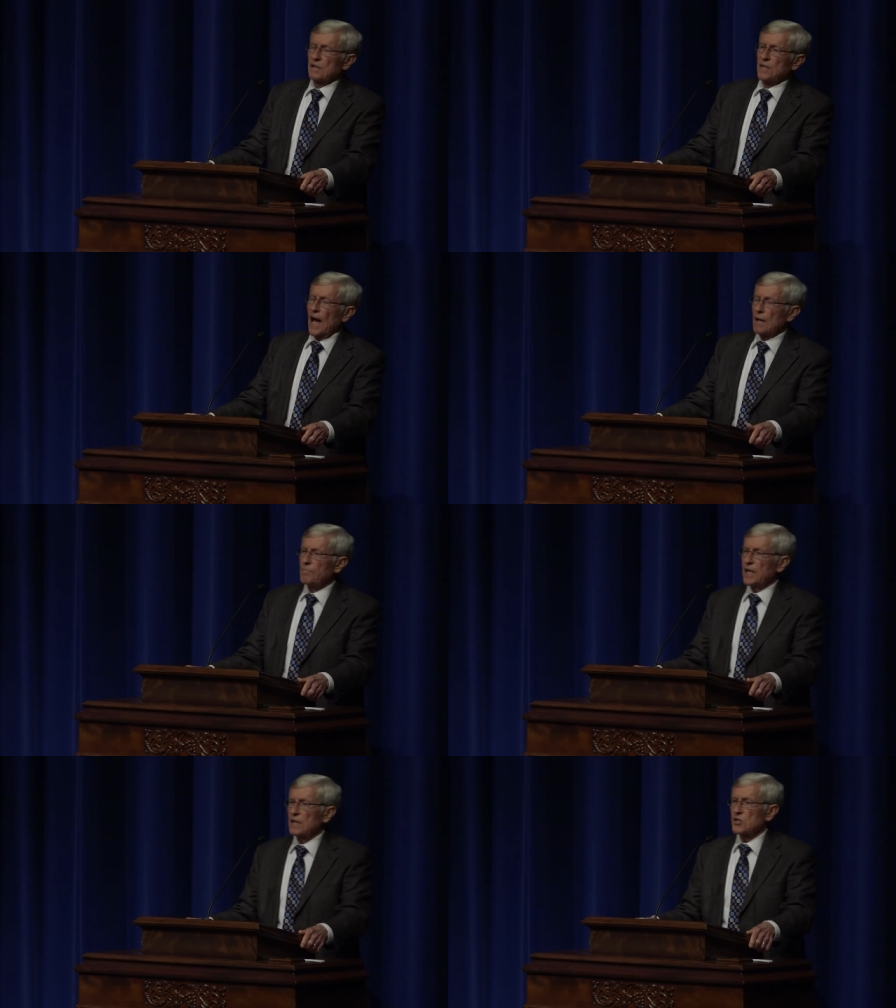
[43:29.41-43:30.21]

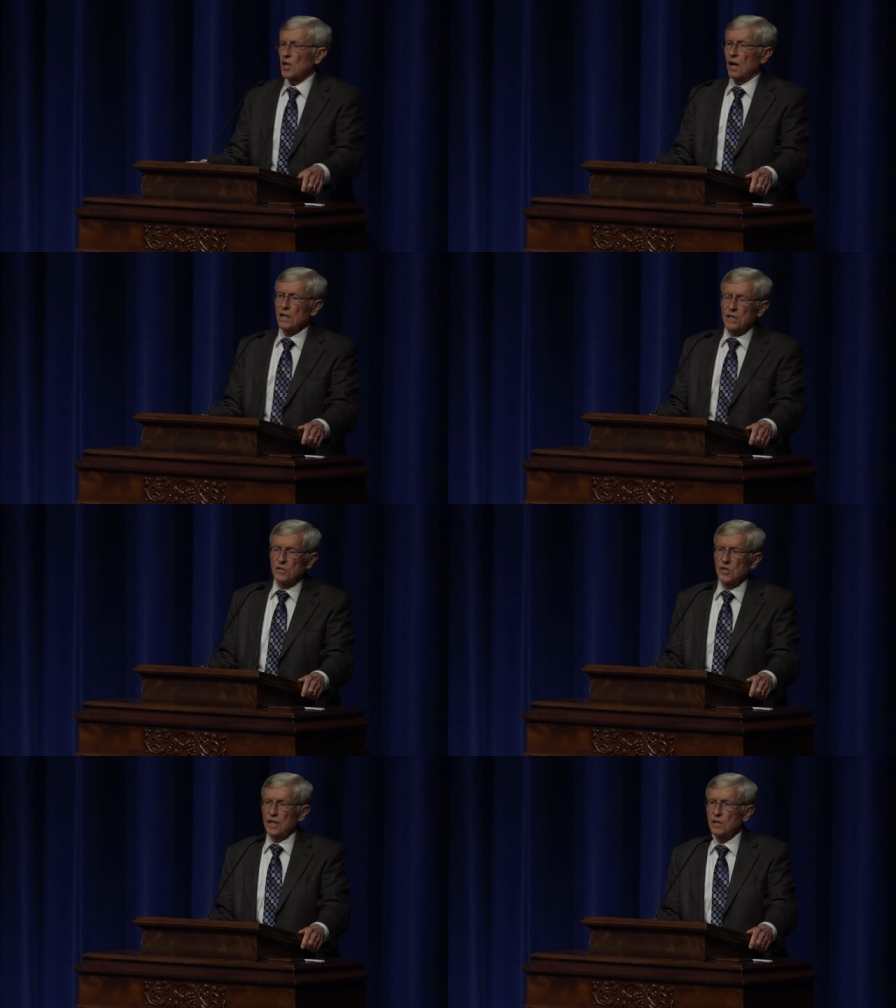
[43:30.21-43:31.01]
diabetes, heart
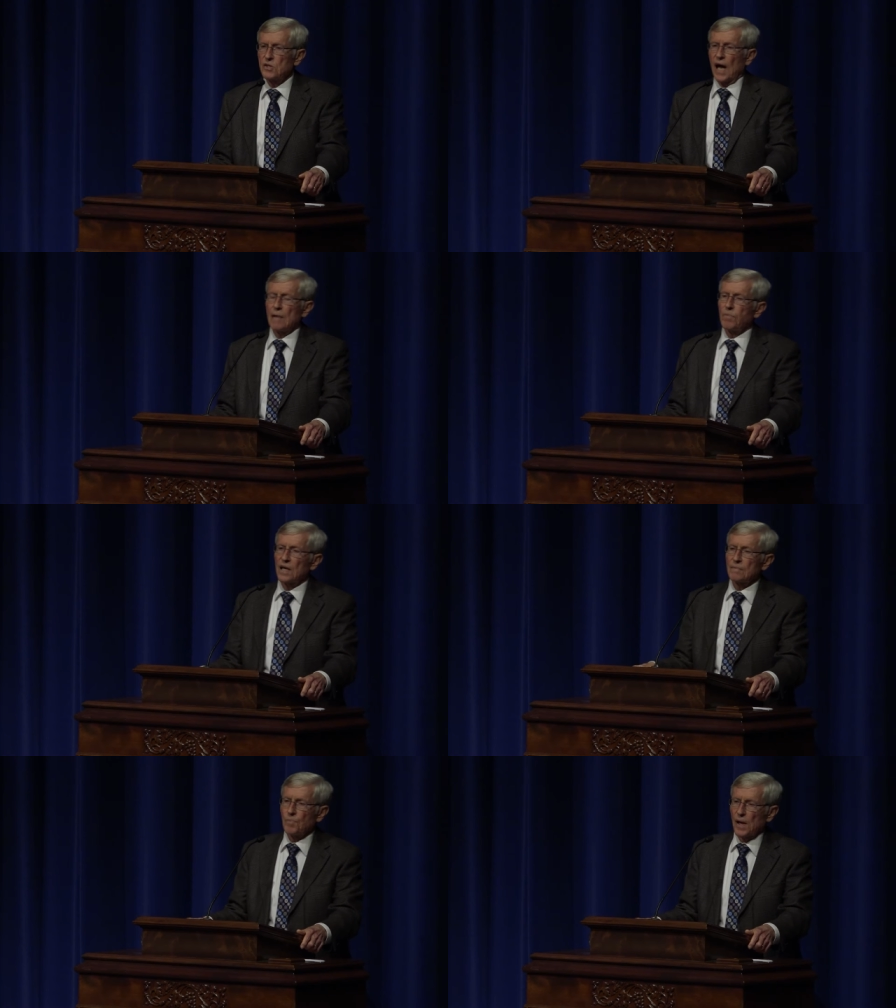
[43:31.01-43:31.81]
disease, high
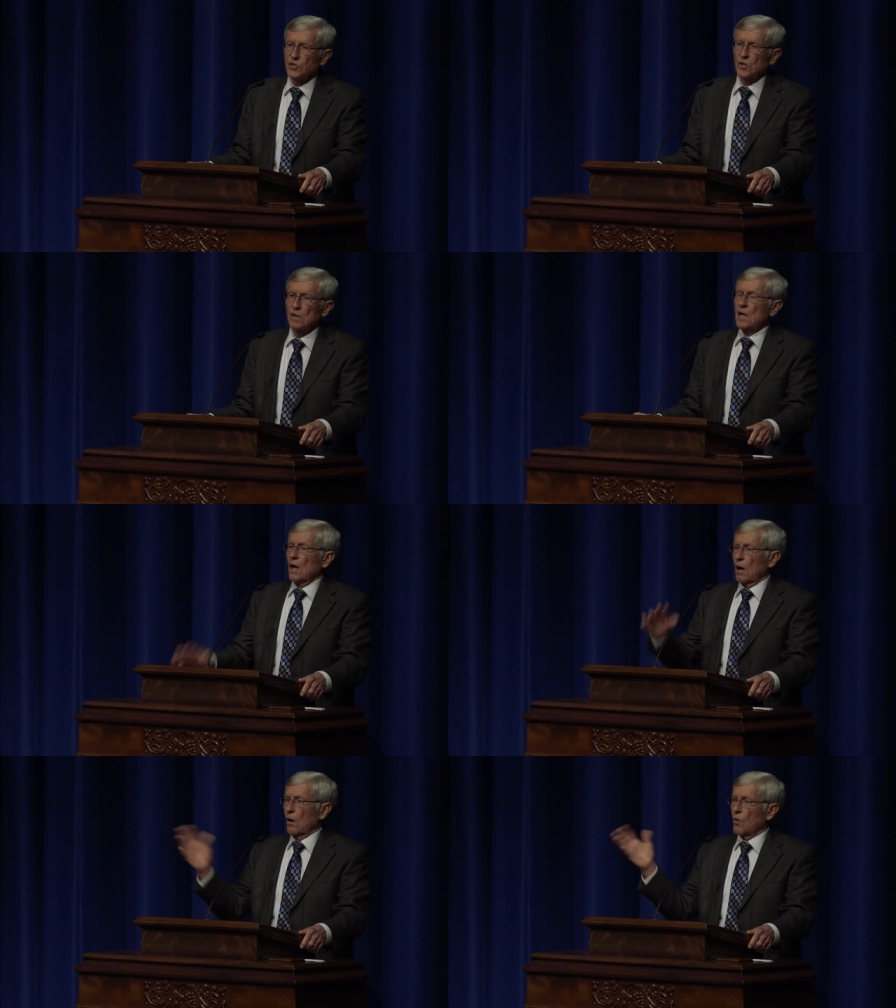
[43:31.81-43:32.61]
blood pressure,
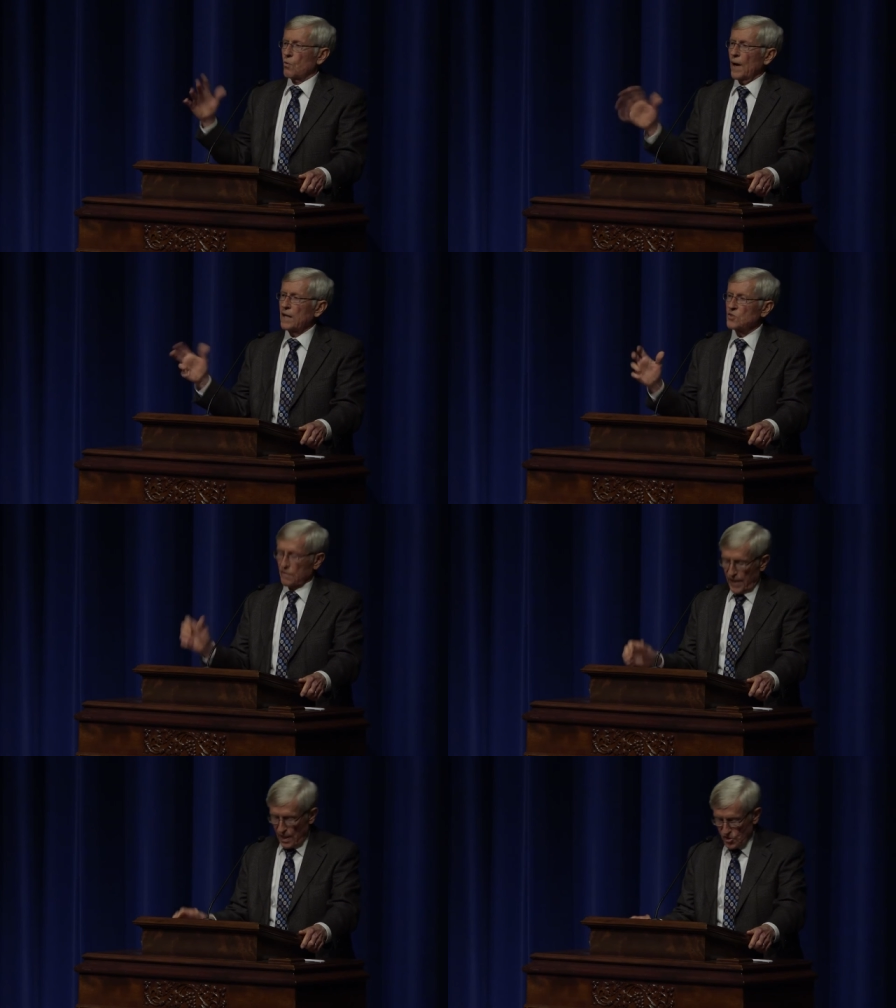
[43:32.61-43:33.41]
a whole range
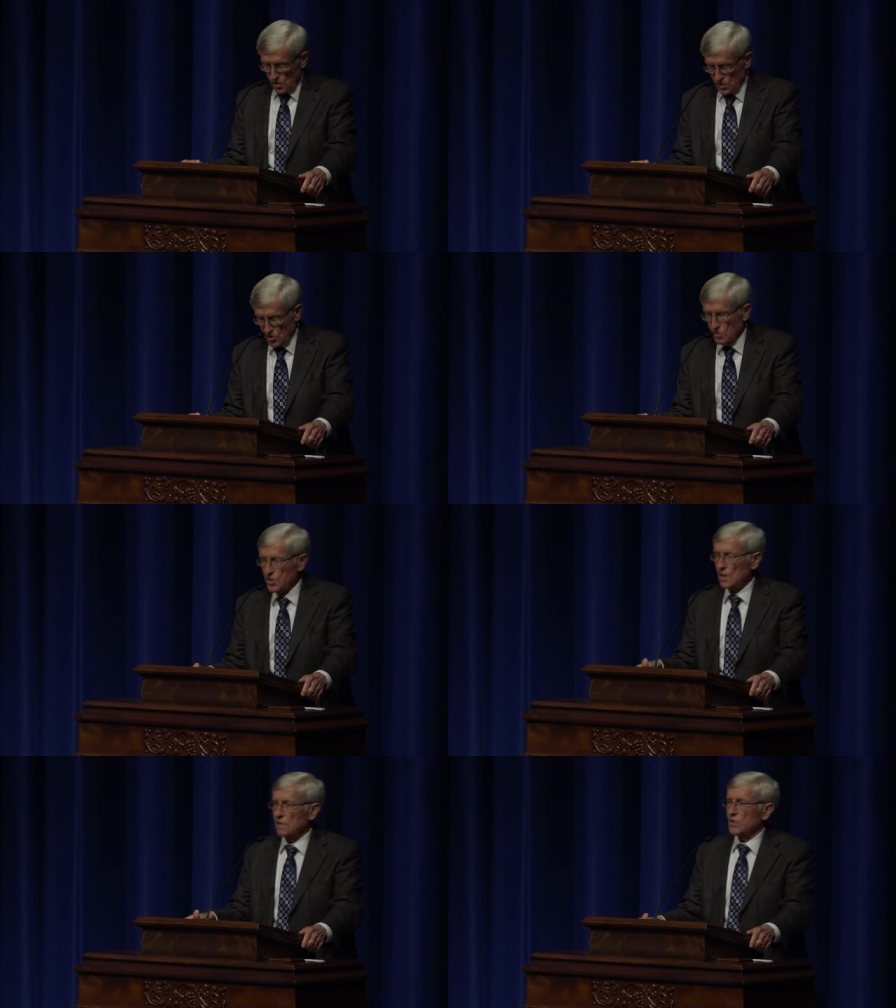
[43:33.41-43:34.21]
of cancer
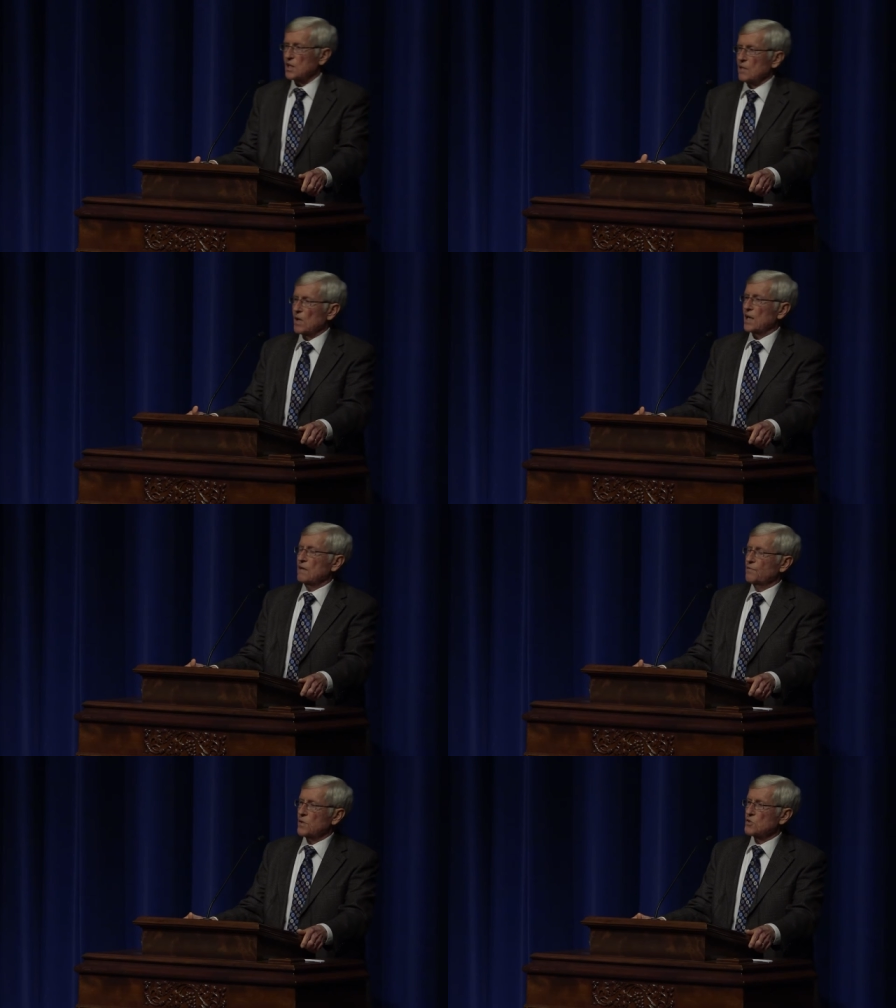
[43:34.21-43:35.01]
associated with the
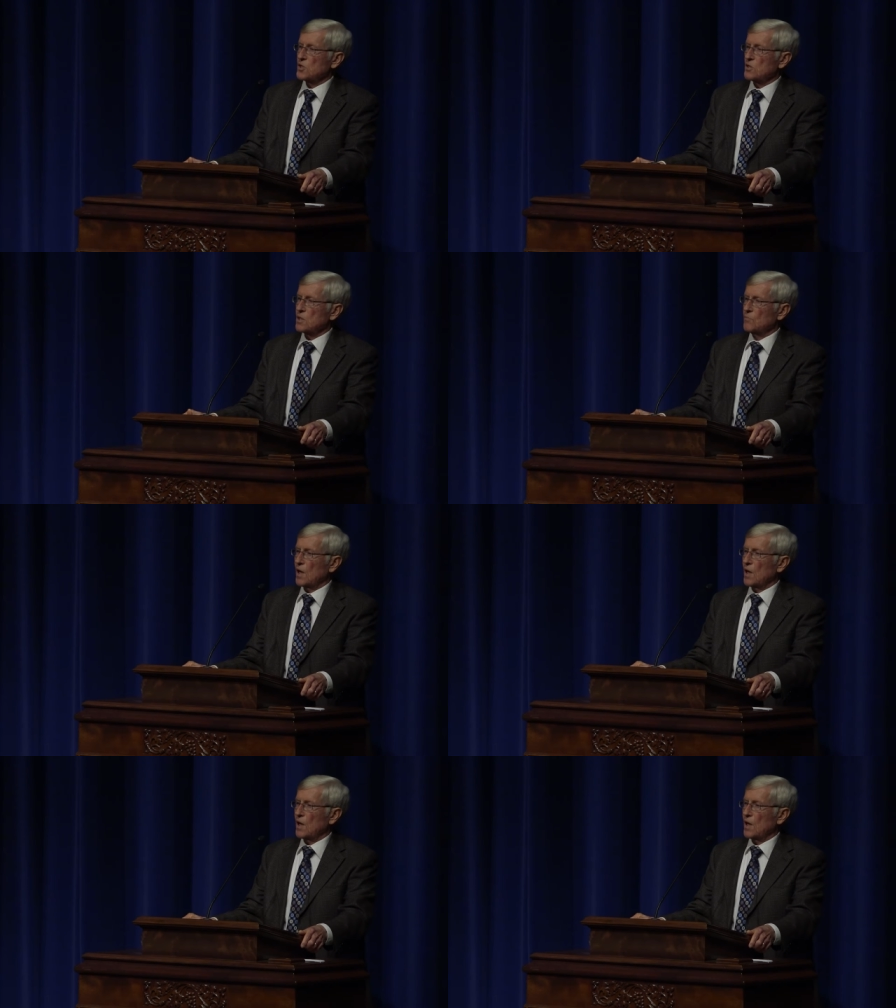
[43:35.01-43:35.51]
American food system.